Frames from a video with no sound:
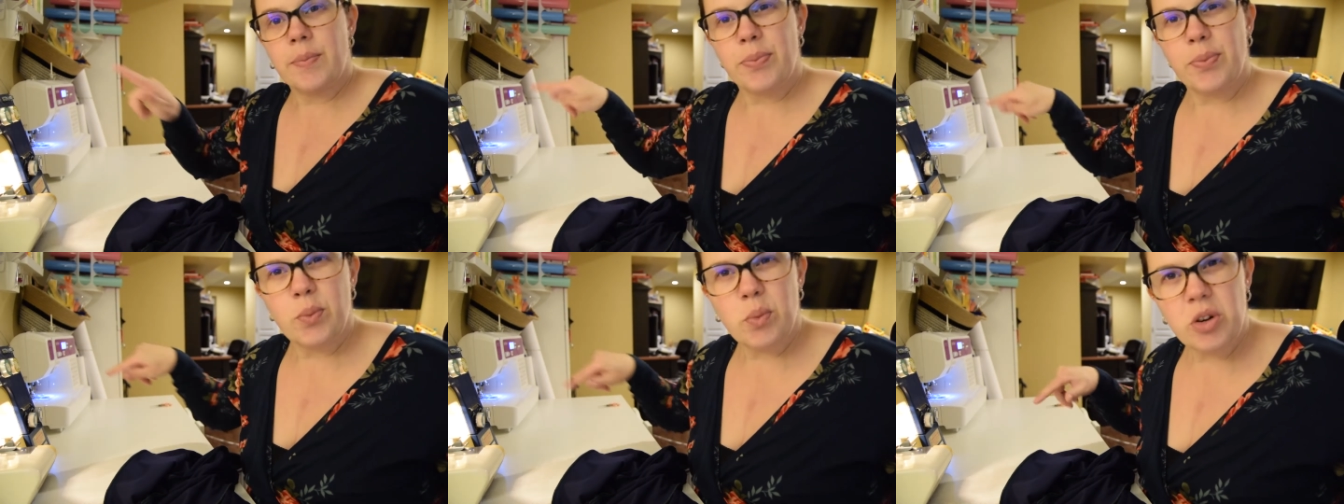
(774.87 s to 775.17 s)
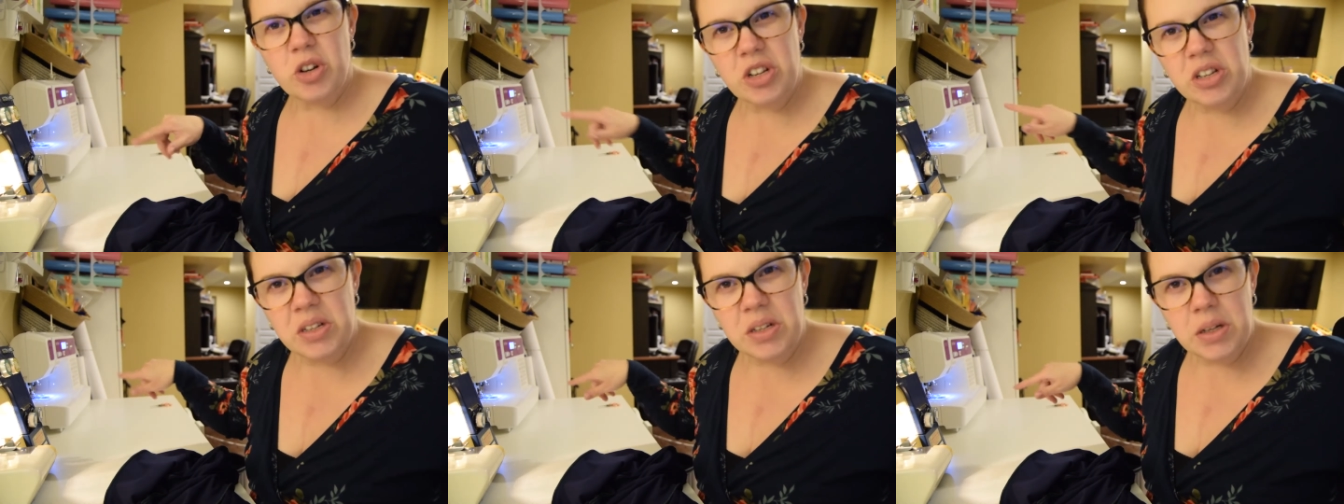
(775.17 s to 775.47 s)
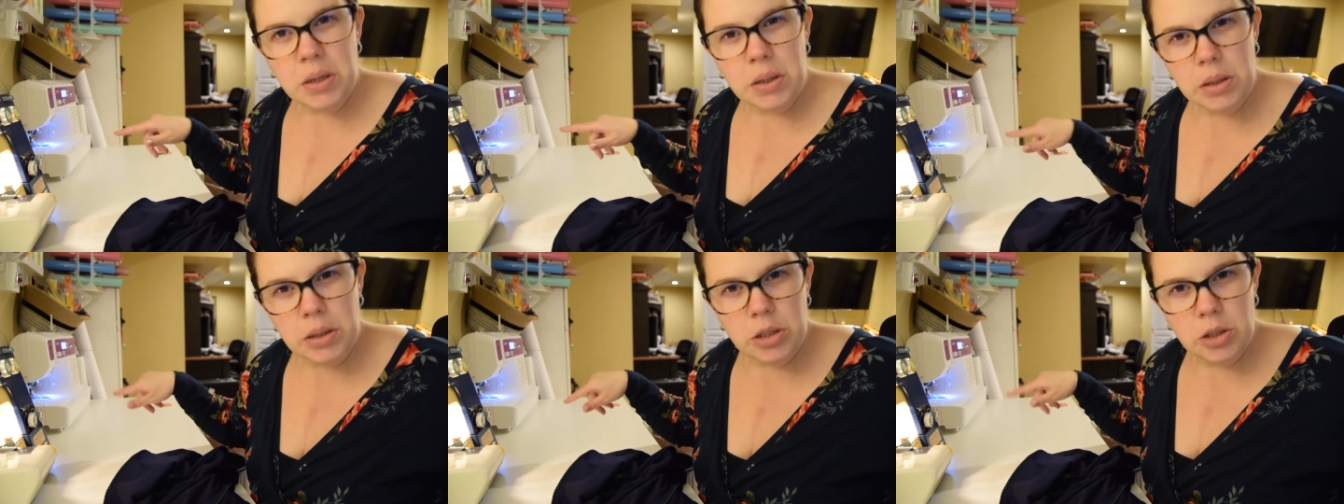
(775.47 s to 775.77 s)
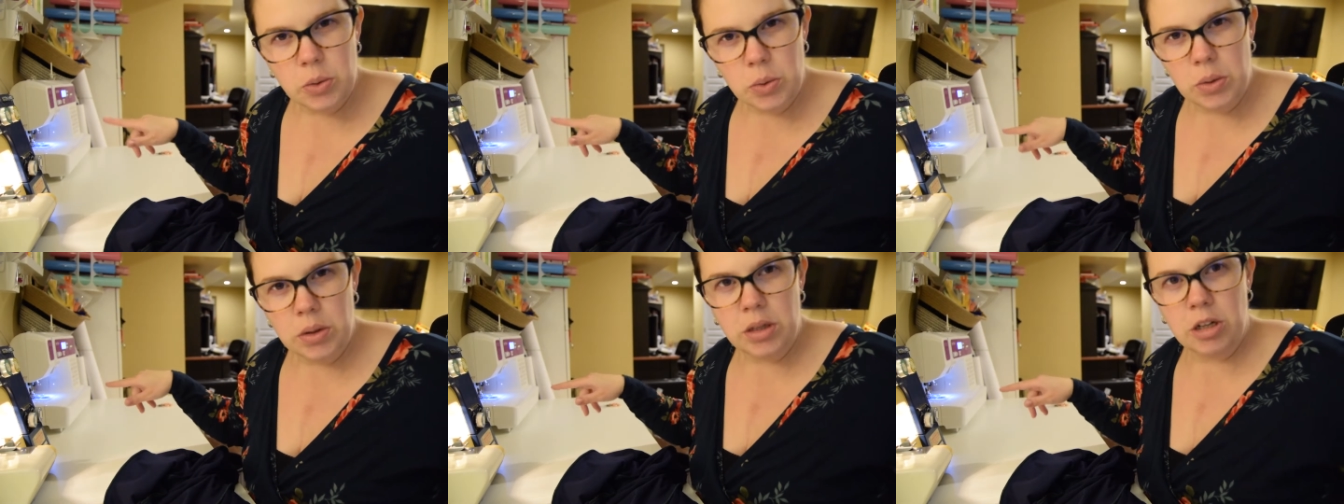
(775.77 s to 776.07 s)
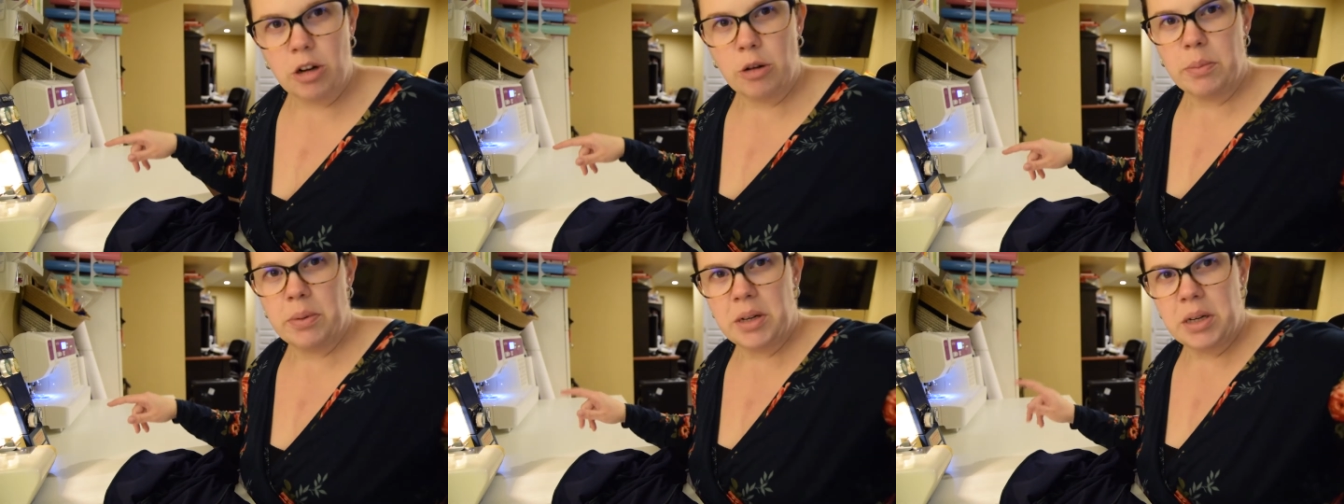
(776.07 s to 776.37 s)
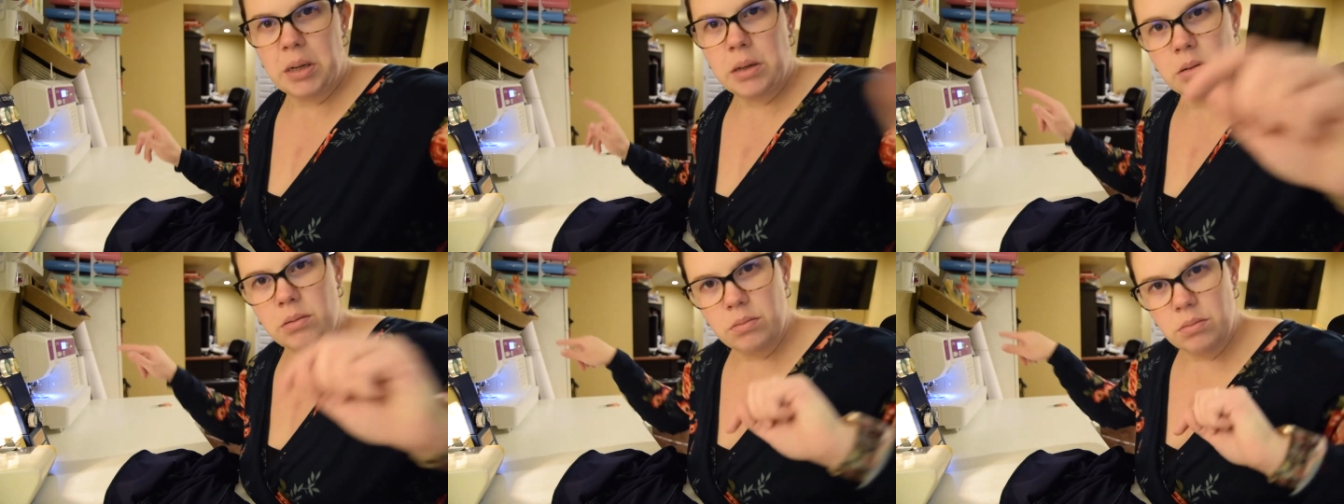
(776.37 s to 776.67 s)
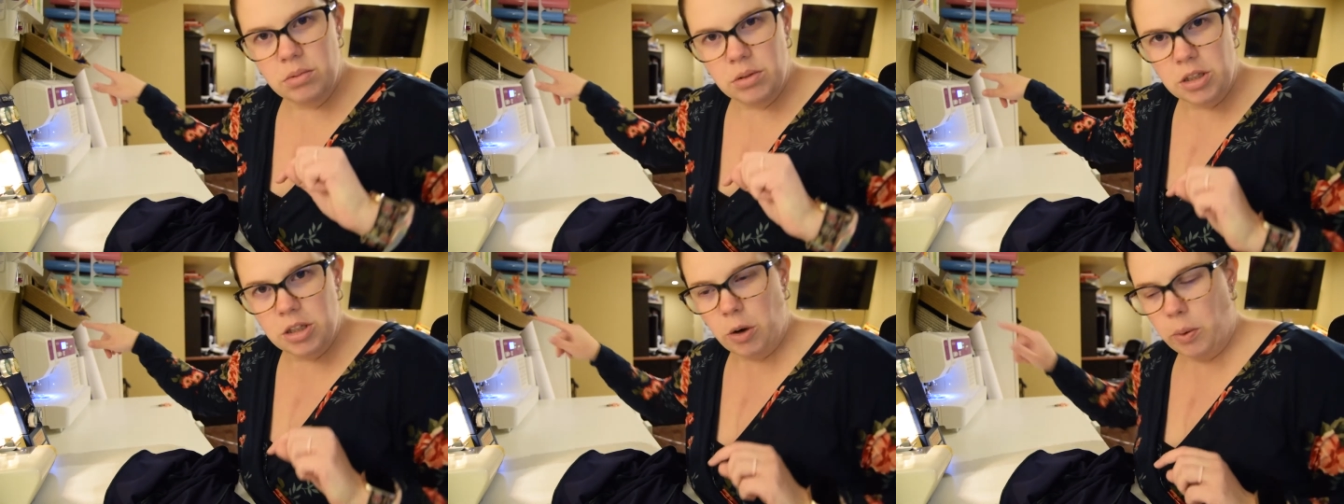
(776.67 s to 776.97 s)
We're just gonna do a little bit of
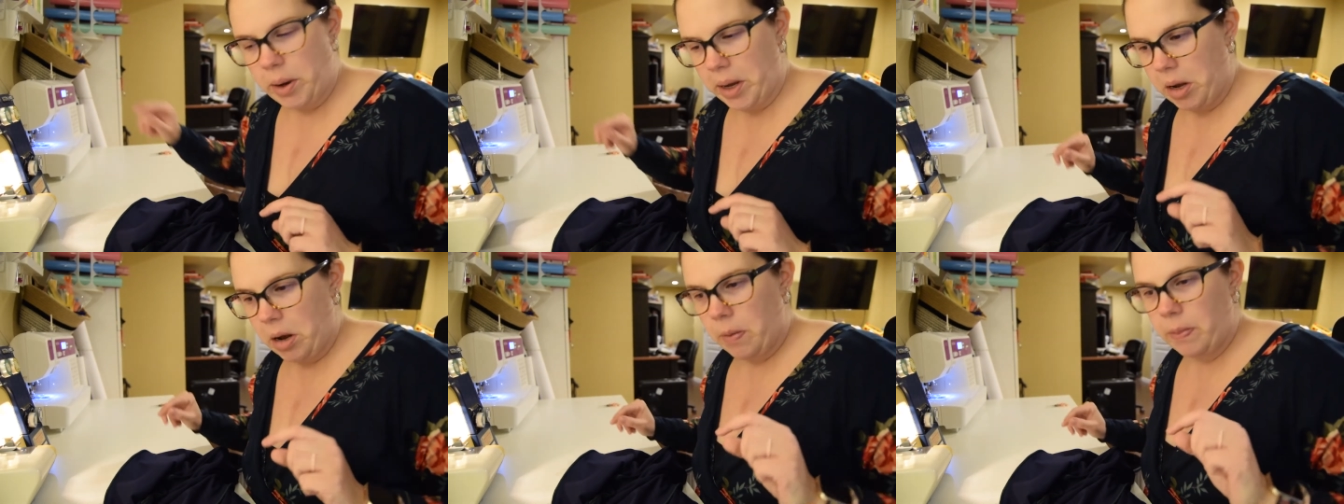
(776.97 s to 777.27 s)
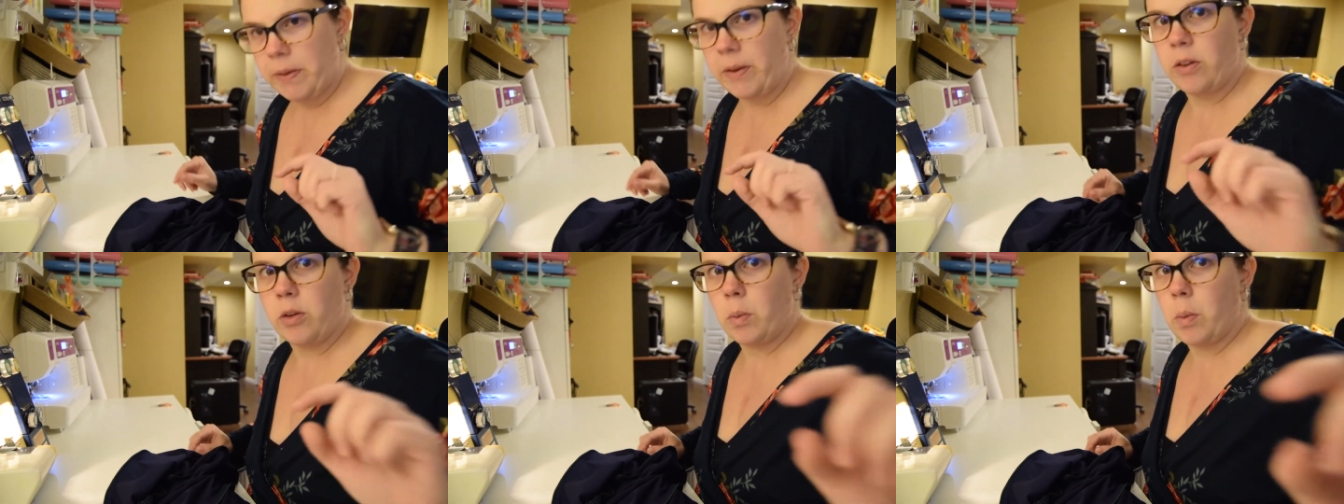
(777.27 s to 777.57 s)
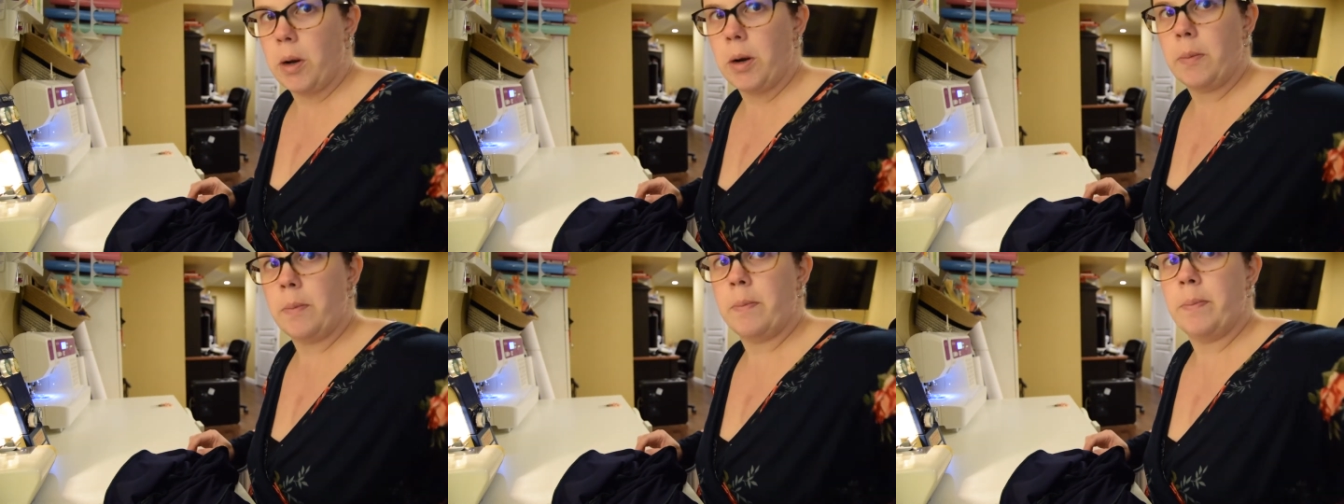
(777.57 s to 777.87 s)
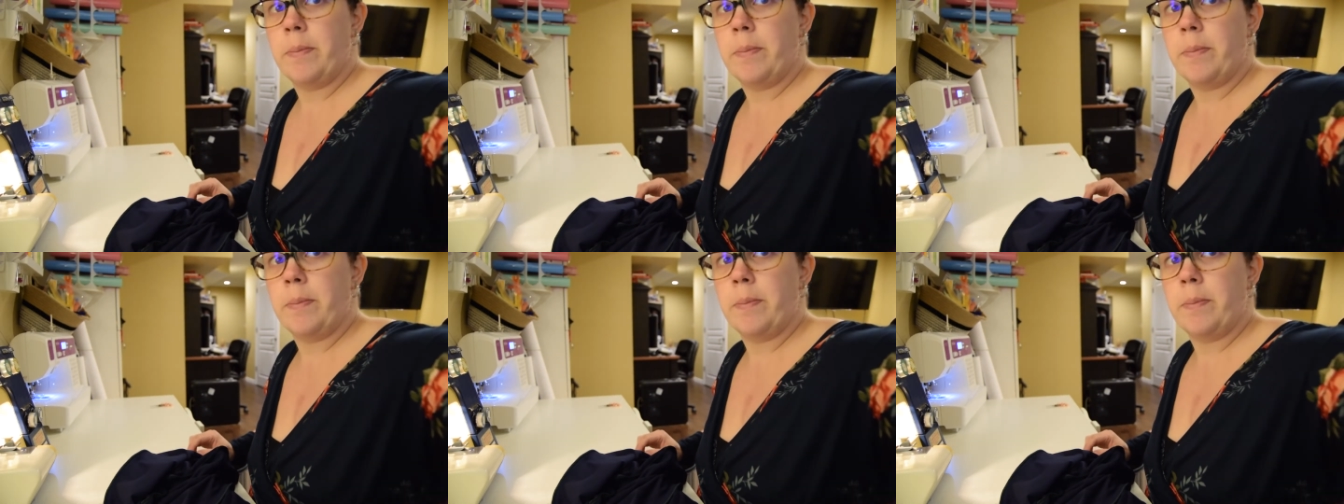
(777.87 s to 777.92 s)
sewing on this one.